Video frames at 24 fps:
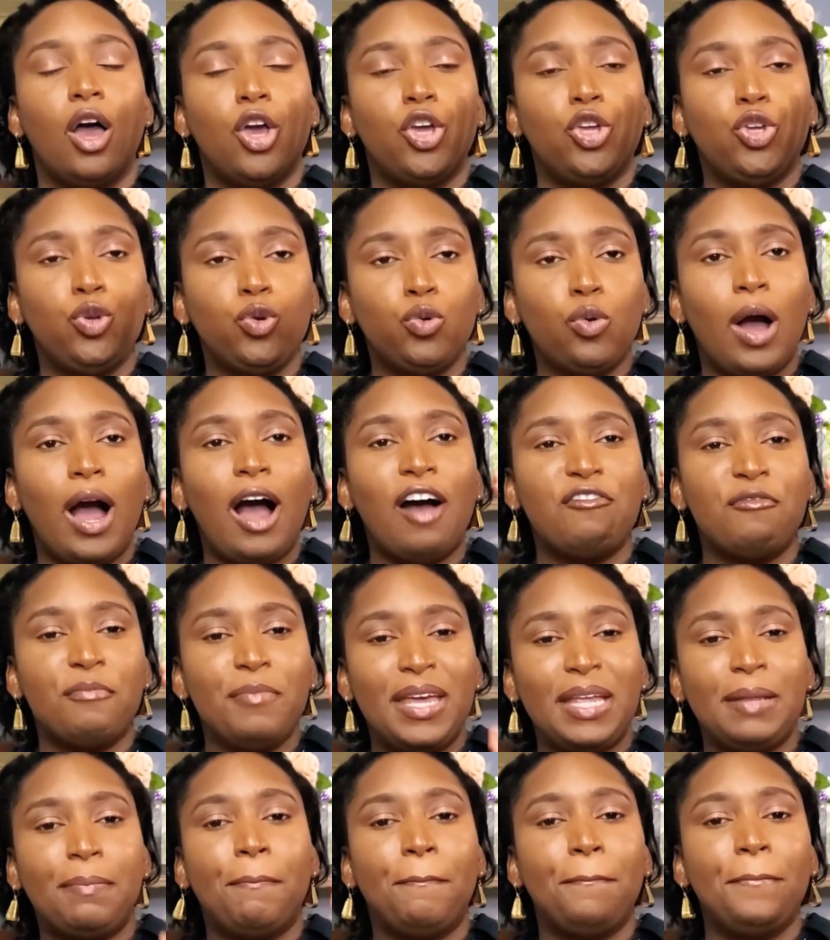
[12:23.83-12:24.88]
you have
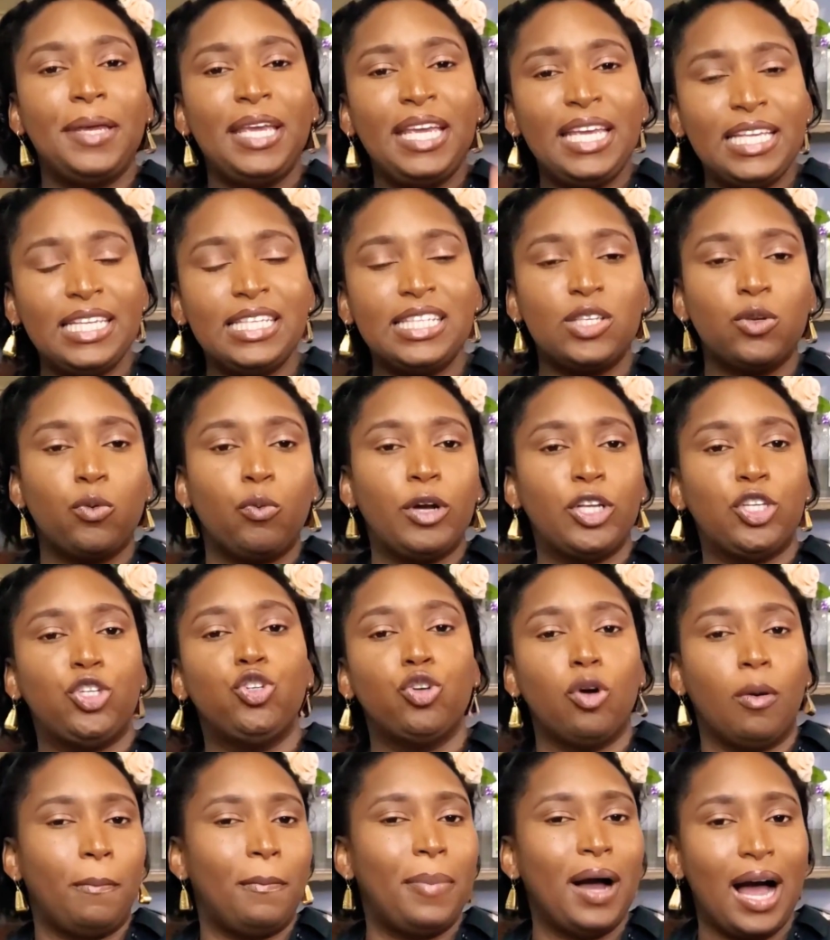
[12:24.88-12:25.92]
made peace with
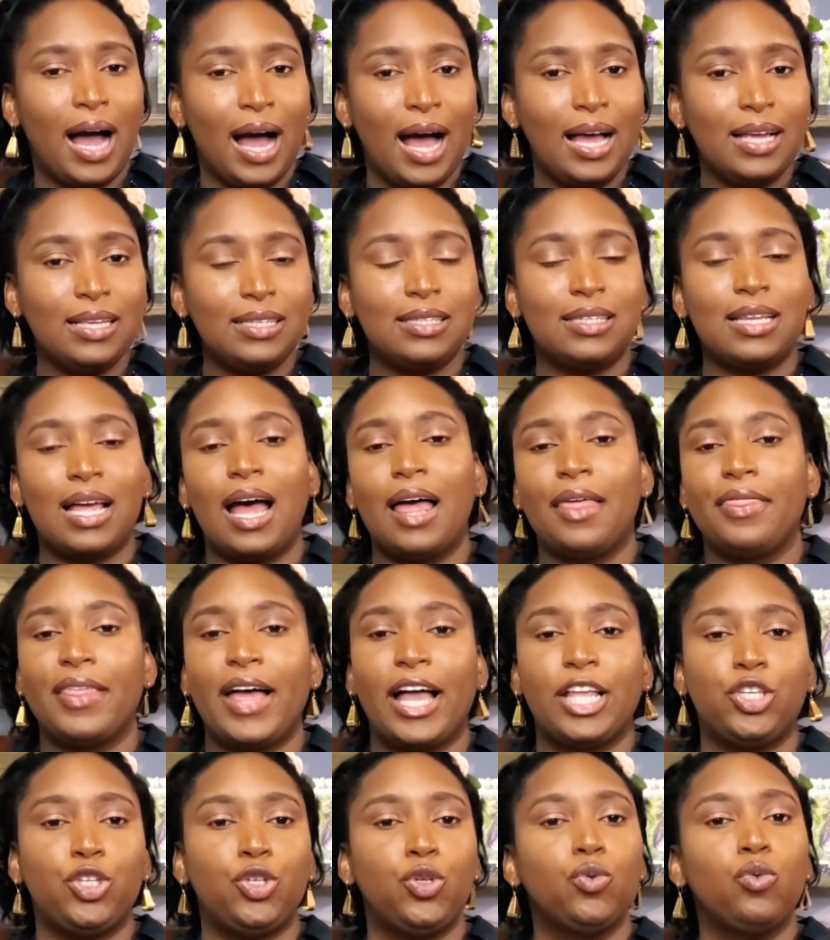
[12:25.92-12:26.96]
your past and
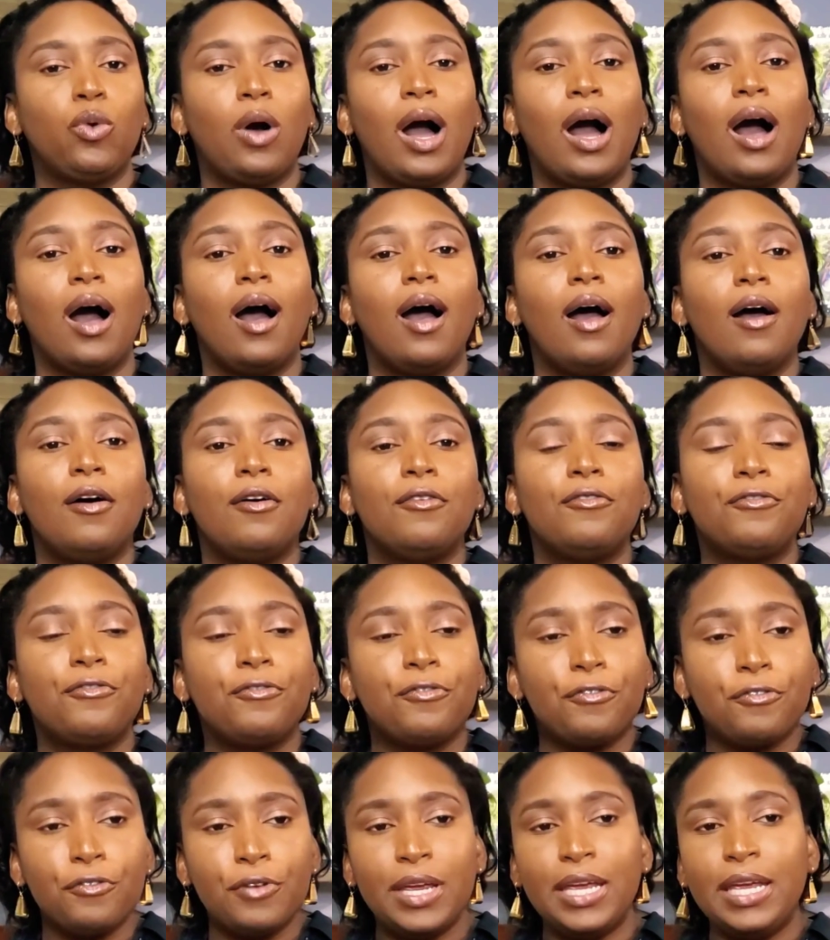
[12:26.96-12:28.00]
that you are
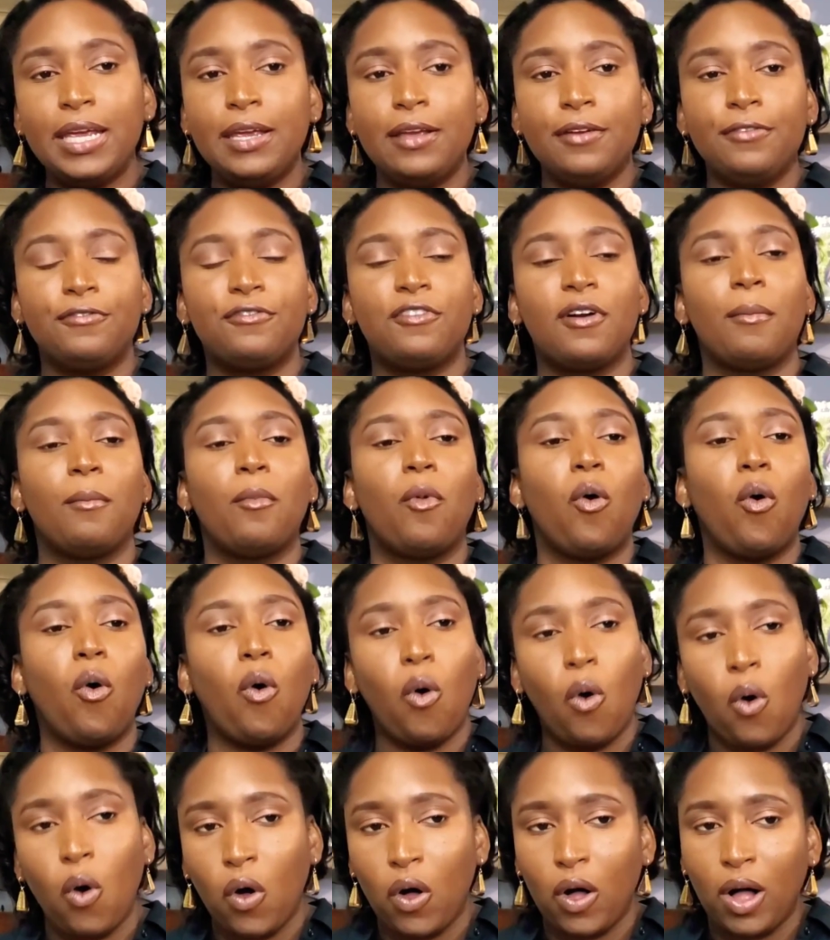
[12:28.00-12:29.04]
free from
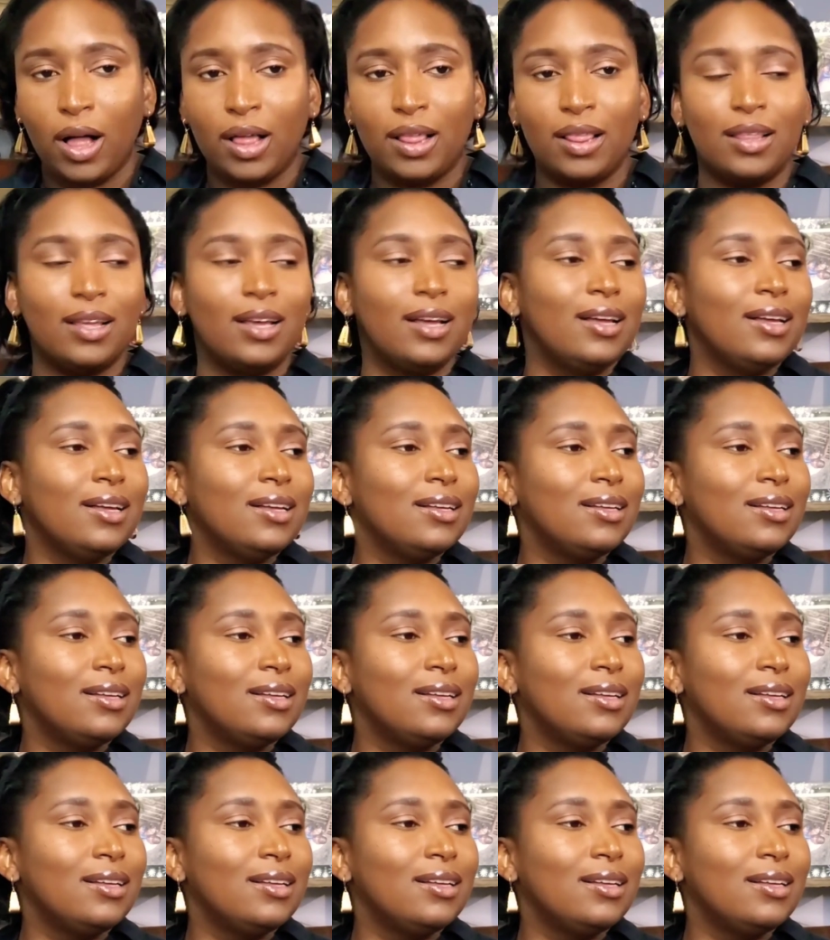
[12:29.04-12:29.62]
all